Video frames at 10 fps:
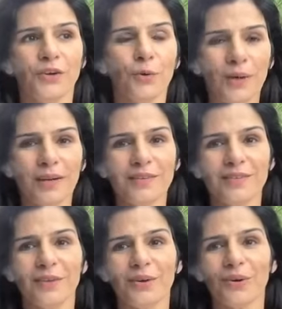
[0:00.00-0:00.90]
now
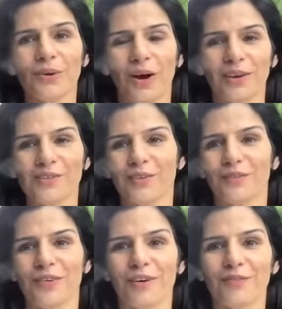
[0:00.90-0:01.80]
venus the goddess
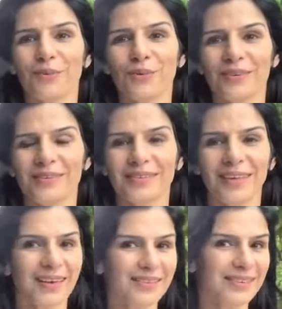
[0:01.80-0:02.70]
of love beauty
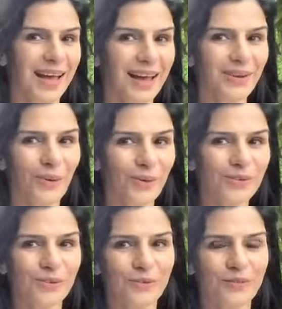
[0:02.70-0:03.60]
sex and
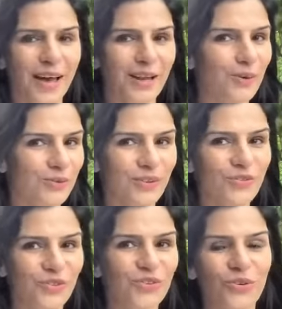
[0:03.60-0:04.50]
also values
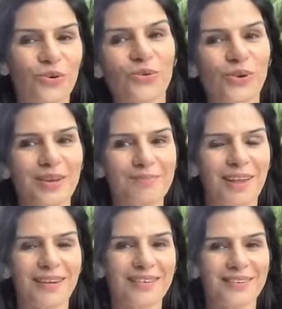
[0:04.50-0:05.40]
and she's your ruling
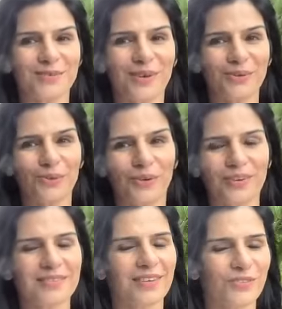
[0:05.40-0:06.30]
planet as well
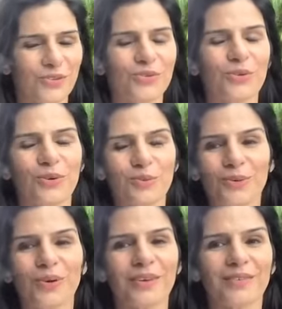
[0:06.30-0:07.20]
taurans and she's going to
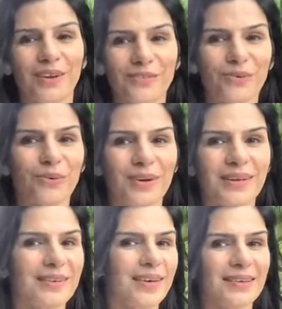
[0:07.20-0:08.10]
be going
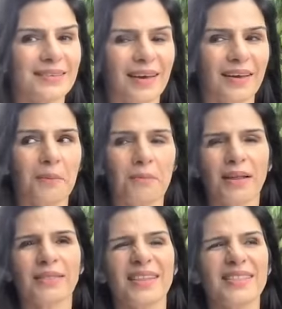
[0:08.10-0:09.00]
retrograde the entire
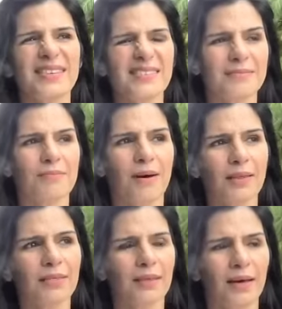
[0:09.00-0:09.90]
month and this
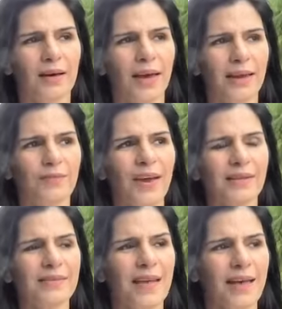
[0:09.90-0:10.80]
month uh, in
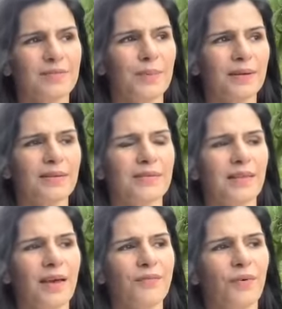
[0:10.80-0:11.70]
fact this aspect is
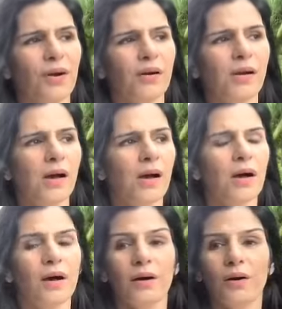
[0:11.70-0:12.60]
there for
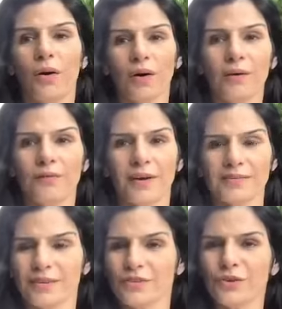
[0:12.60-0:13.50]
uh, all of
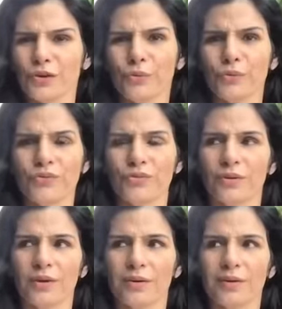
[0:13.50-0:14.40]
us and it's a huge
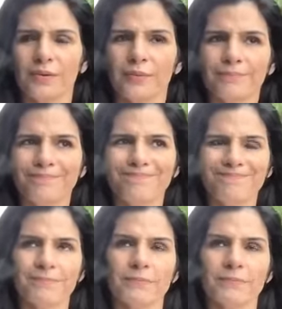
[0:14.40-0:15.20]
um,